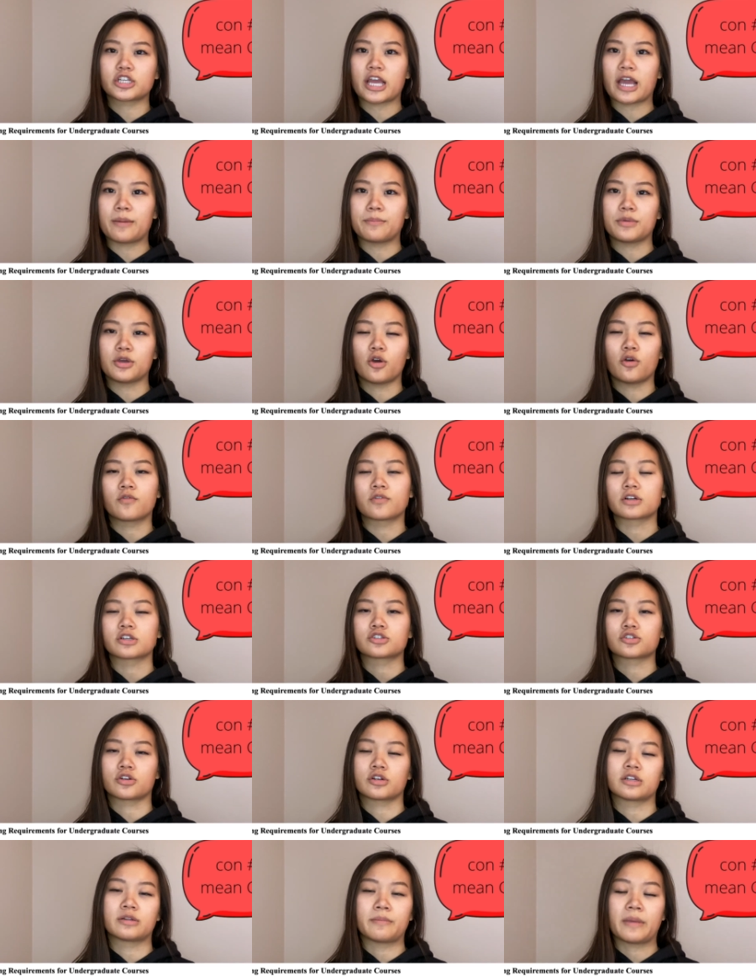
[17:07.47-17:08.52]
can't be over a
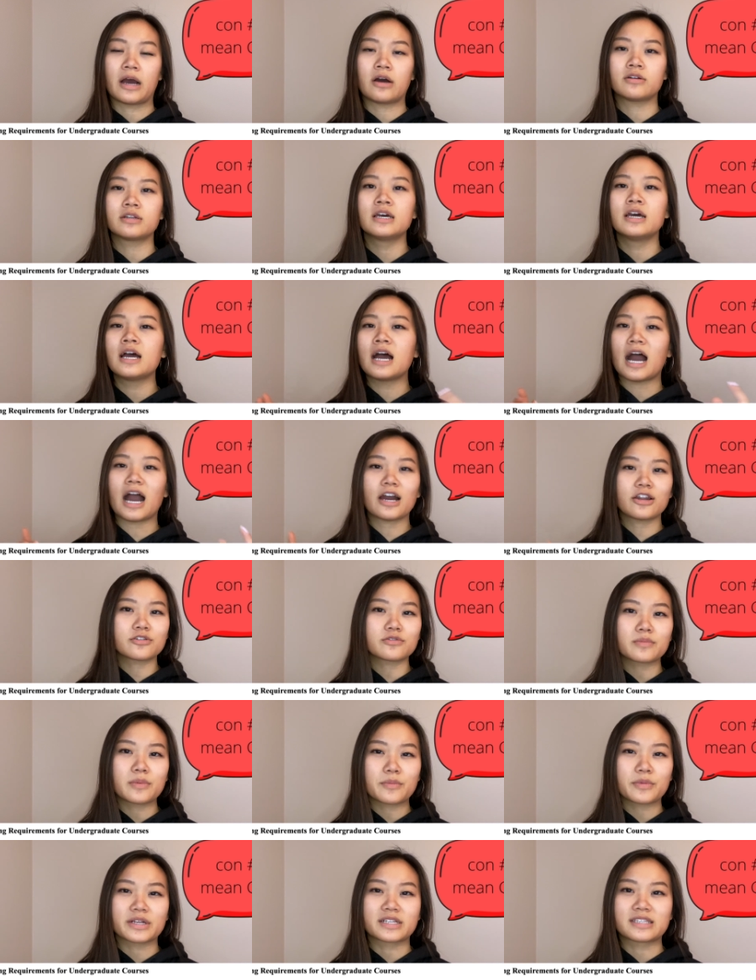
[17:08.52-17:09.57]
certain amount. I don't
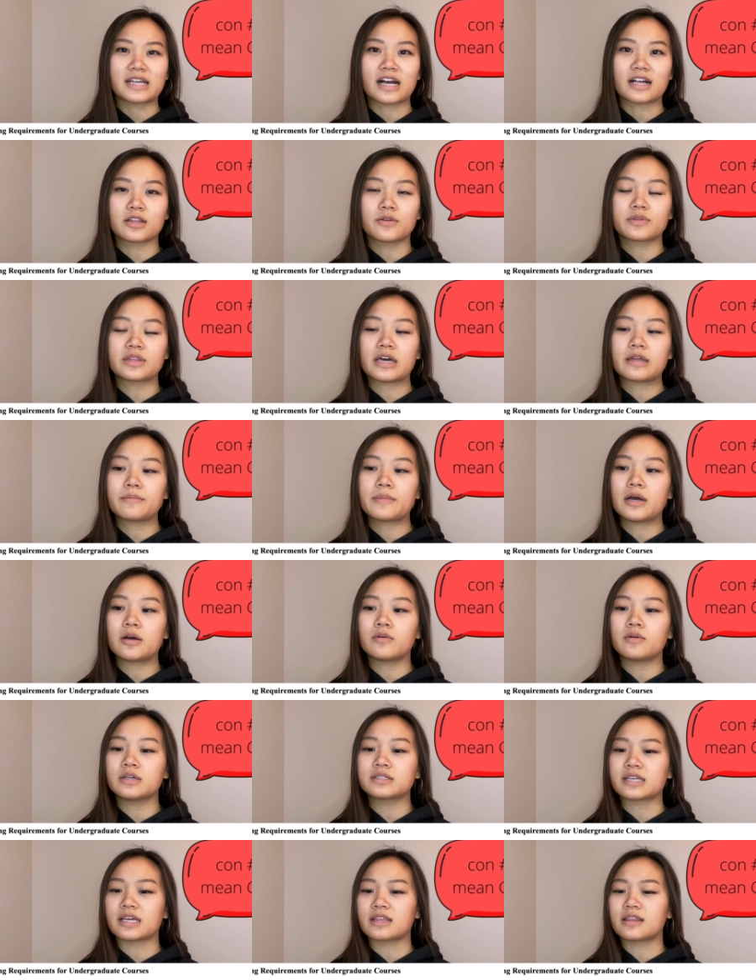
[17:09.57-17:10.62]
remember exactly what that amount
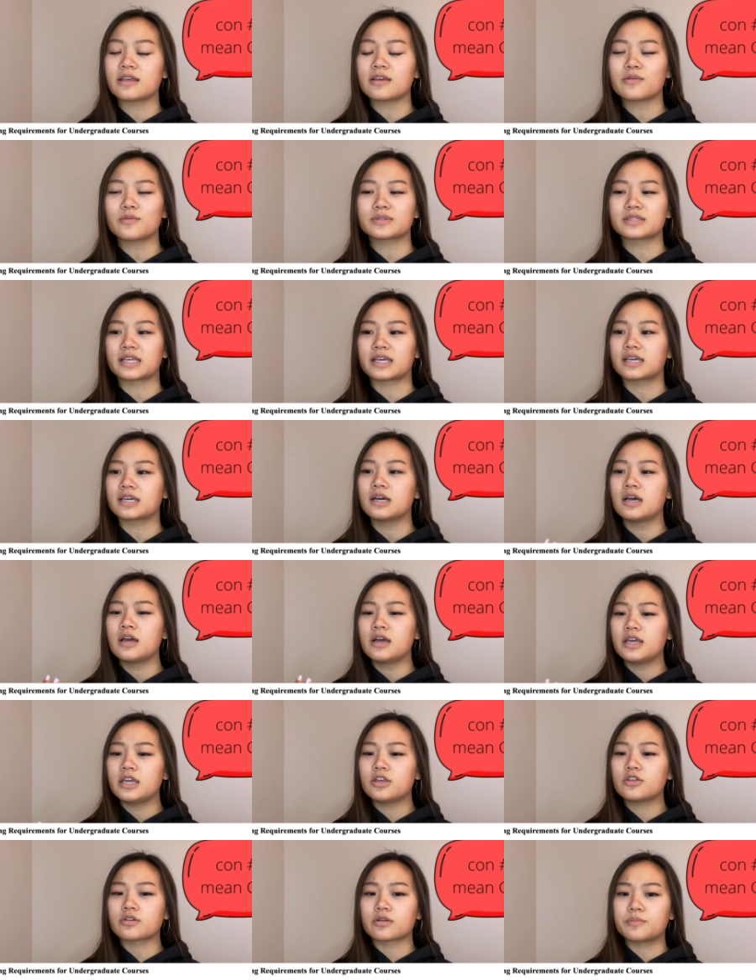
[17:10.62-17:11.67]
was. I think it was like
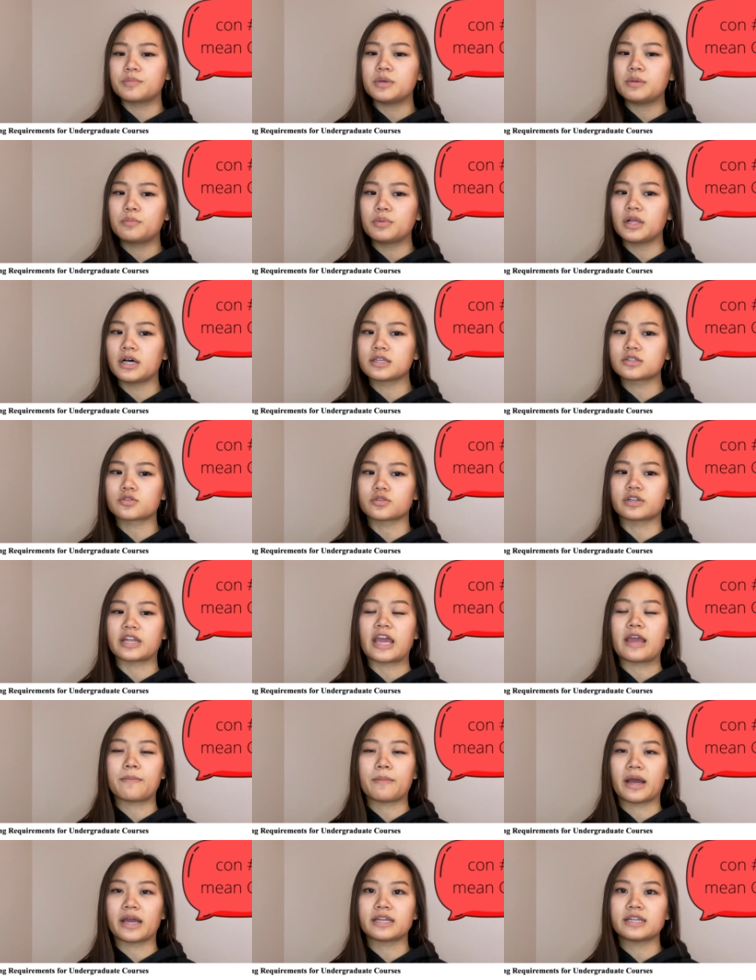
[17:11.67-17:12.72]
either a B+ or
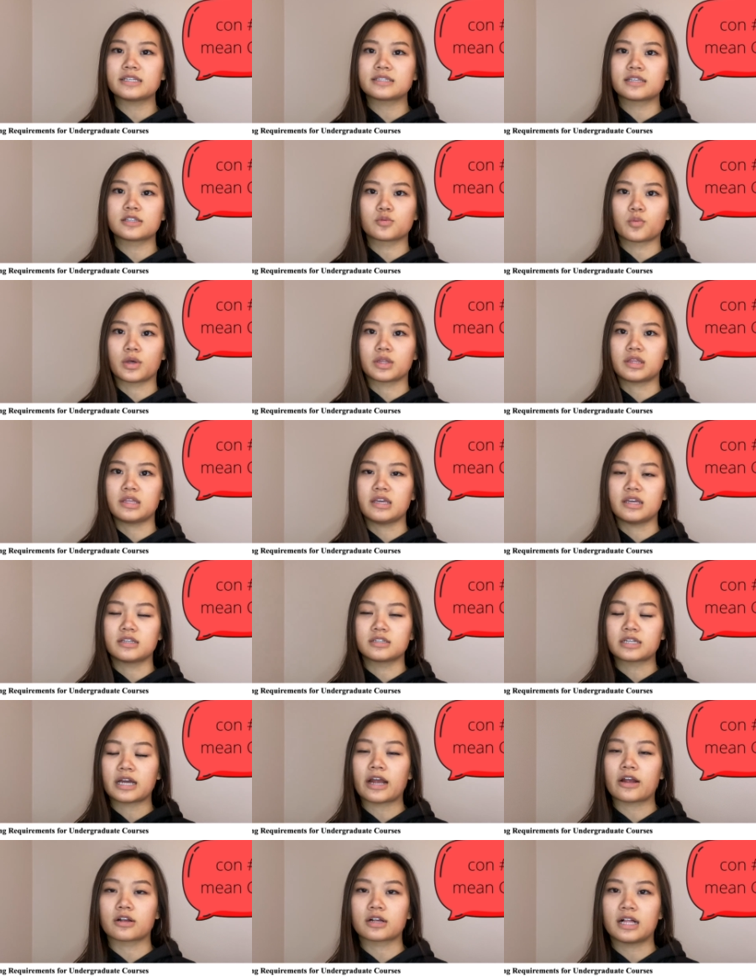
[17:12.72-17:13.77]
an A- is what the
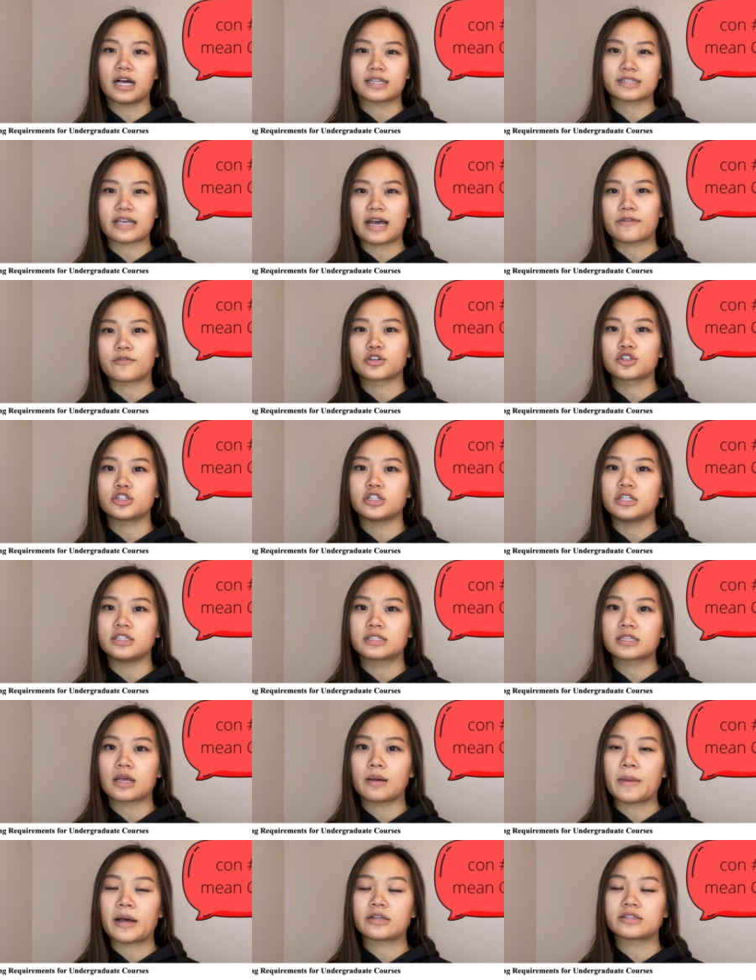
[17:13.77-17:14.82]
entire class average needs to
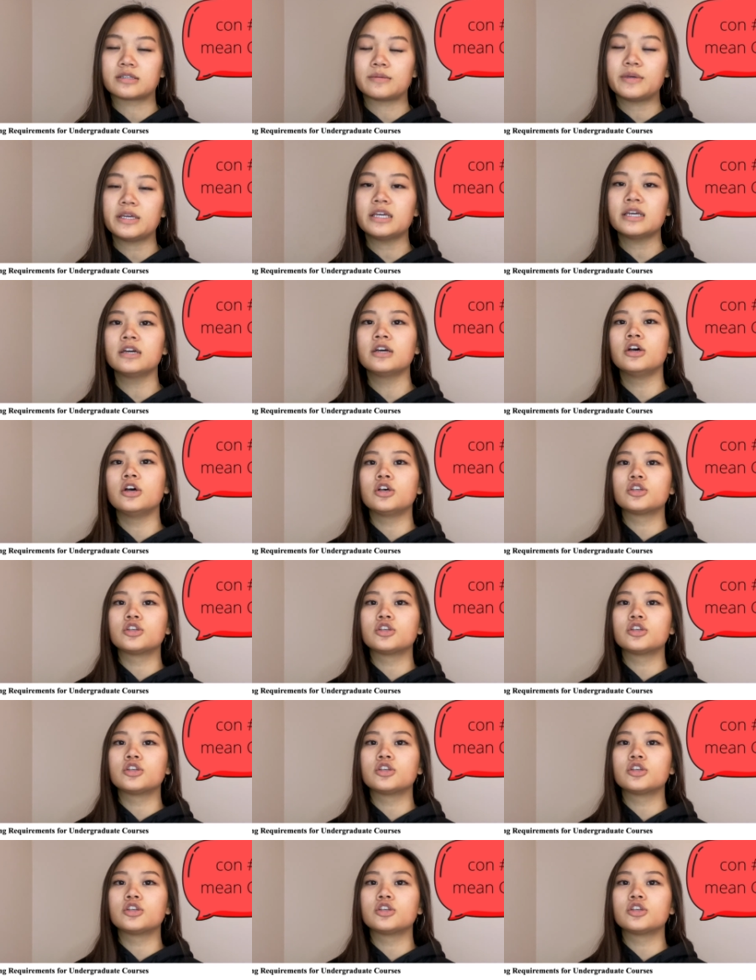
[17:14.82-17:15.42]
come out to be.